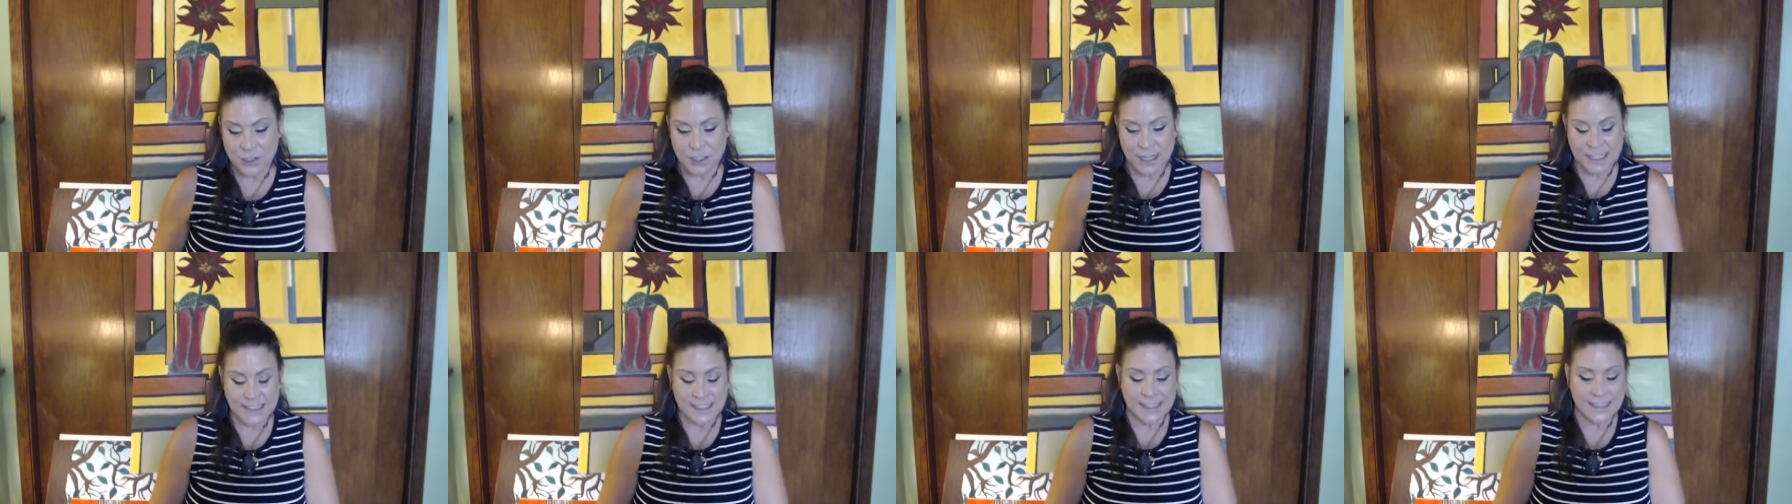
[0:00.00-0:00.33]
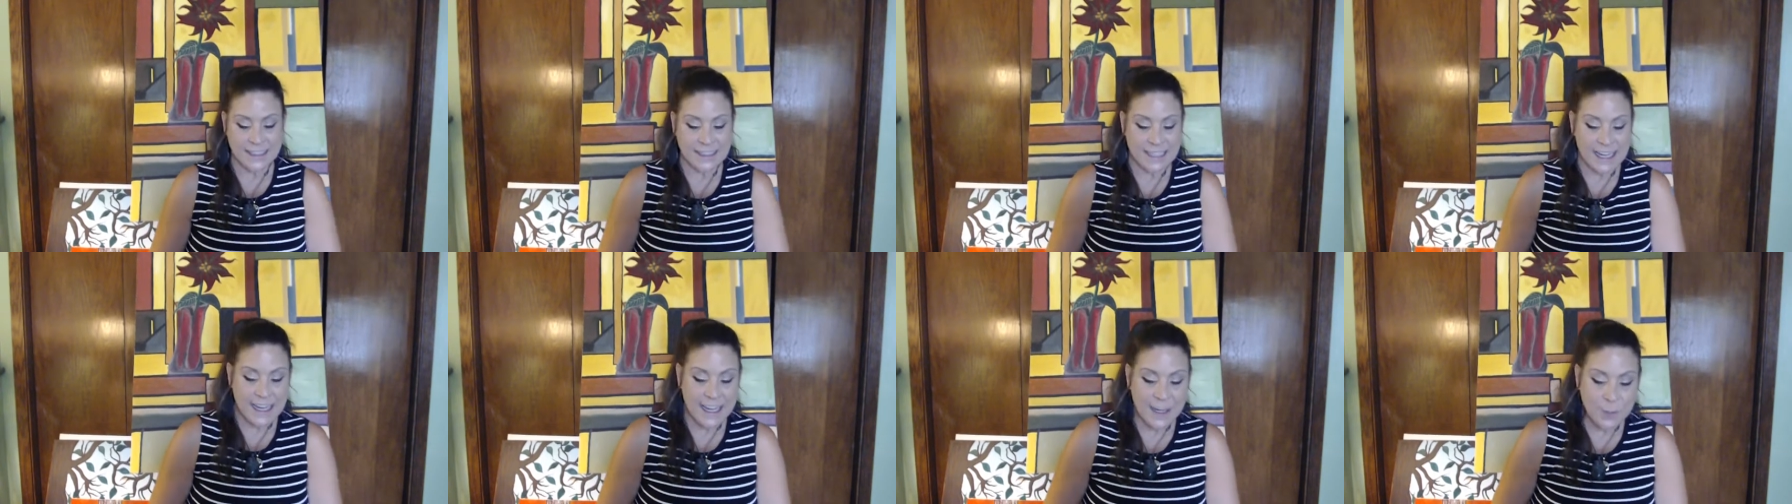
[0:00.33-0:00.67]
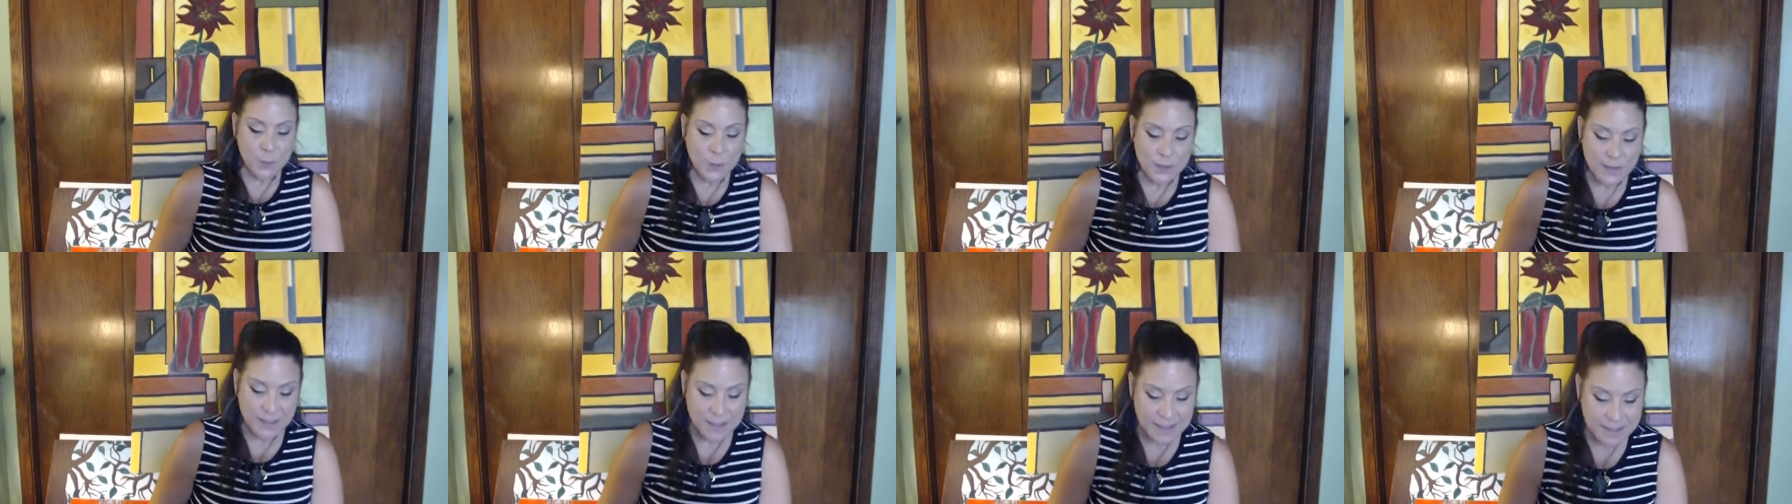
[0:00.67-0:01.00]
I stay
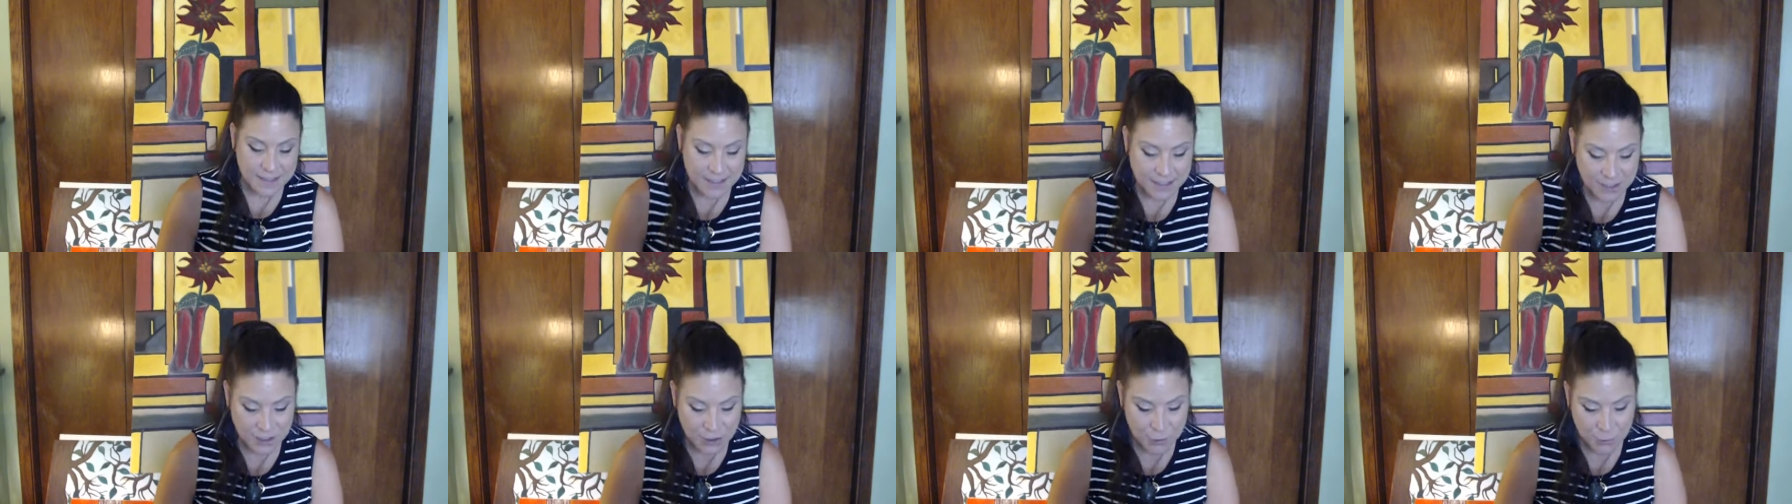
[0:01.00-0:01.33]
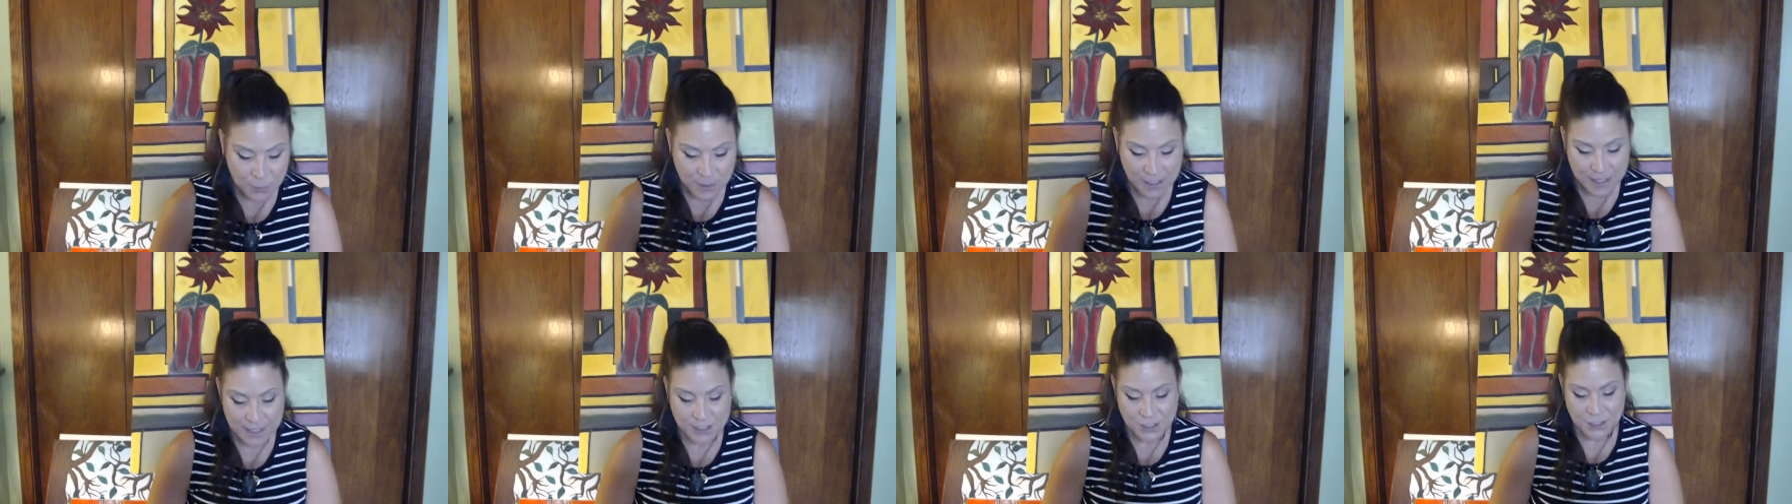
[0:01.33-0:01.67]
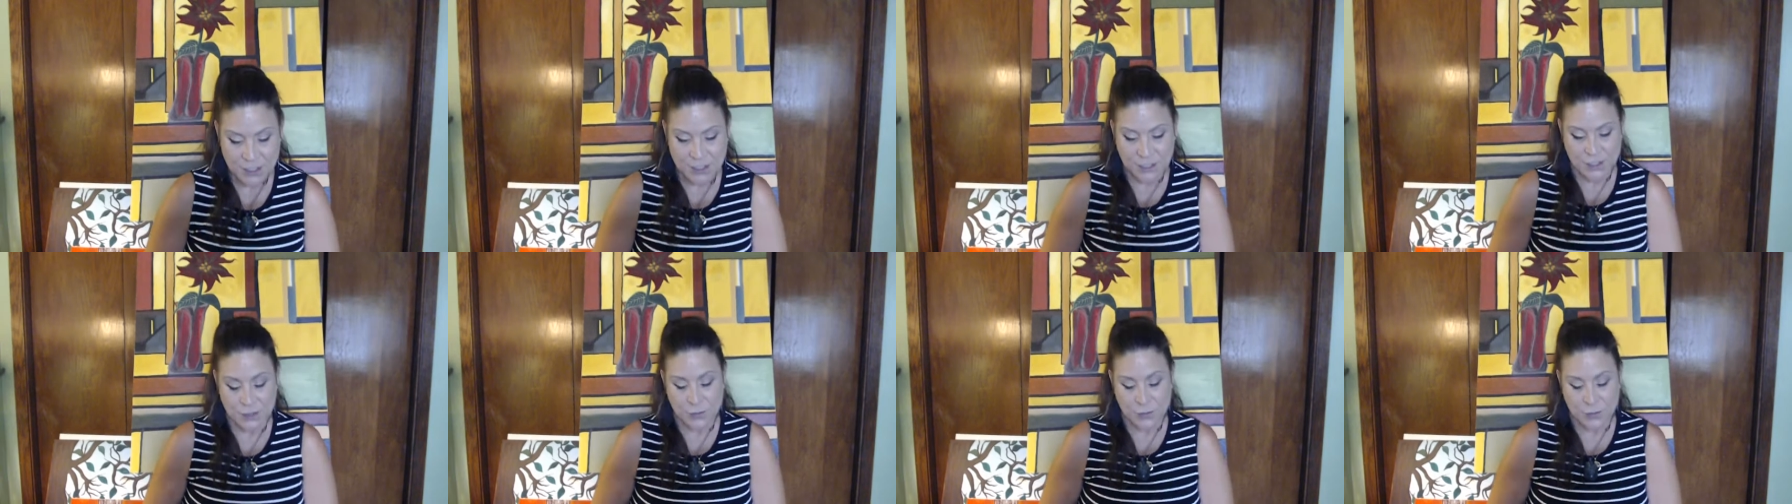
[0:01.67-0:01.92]
with the situation?